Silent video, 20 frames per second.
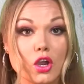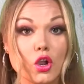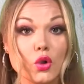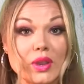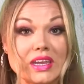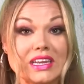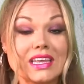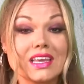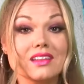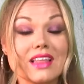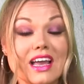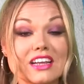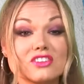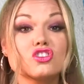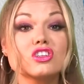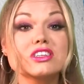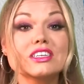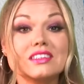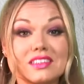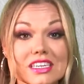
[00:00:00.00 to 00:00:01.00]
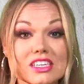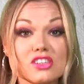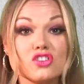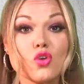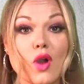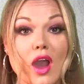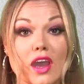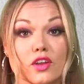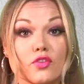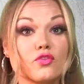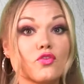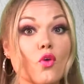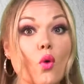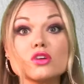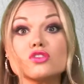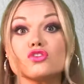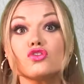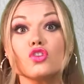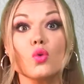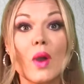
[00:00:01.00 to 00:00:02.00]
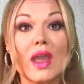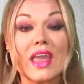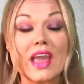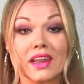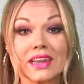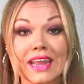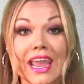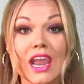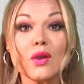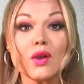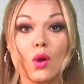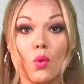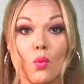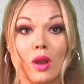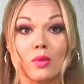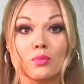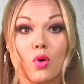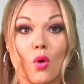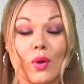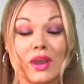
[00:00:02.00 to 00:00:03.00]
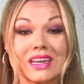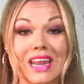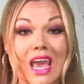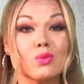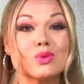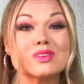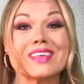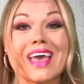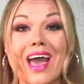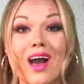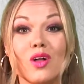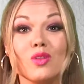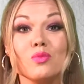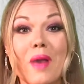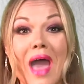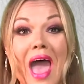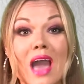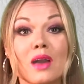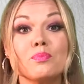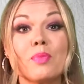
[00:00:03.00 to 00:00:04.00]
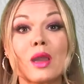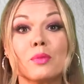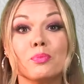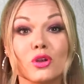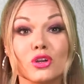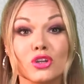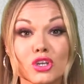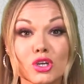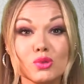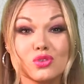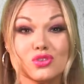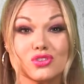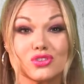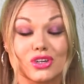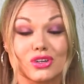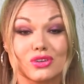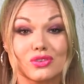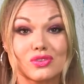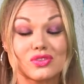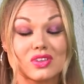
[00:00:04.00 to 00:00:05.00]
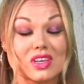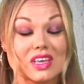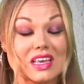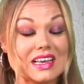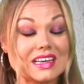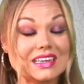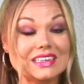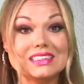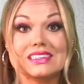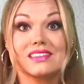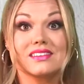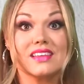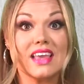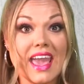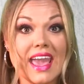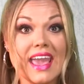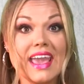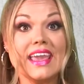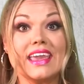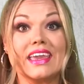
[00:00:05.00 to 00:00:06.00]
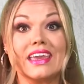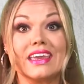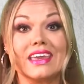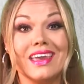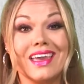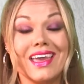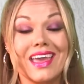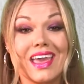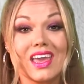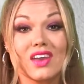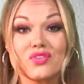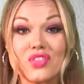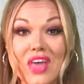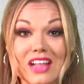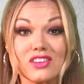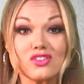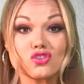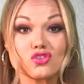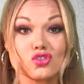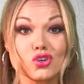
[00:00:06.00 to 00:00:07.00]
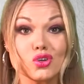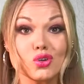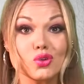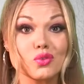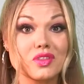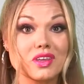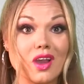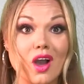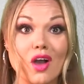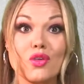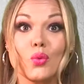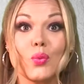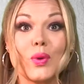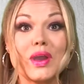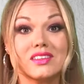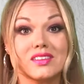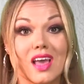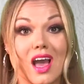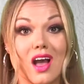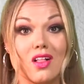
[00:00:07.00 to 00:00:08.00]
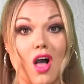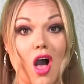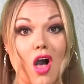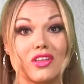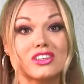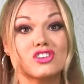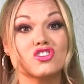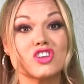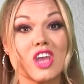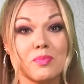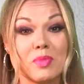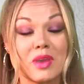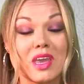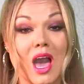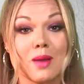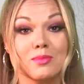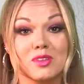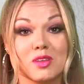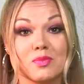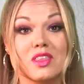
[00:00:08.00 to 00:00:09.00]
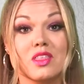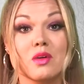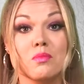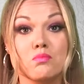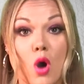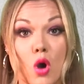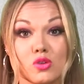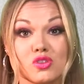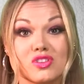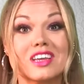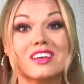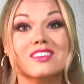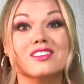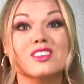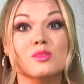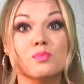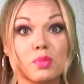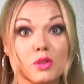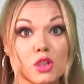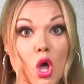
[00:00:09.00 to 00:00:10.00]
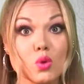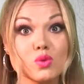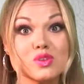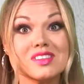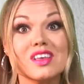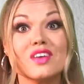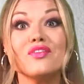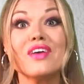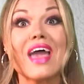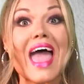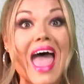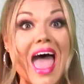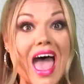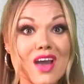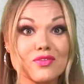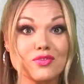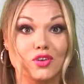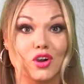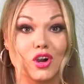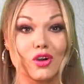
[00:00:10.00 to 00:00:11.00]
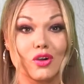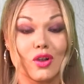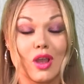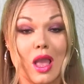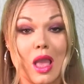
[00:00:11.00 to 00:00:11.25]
Karine allegedly did try to force her way on air at one point and was held back by producers. Dang, if that's true, the Other Way Tell All is shaping up to be the most explosive ever.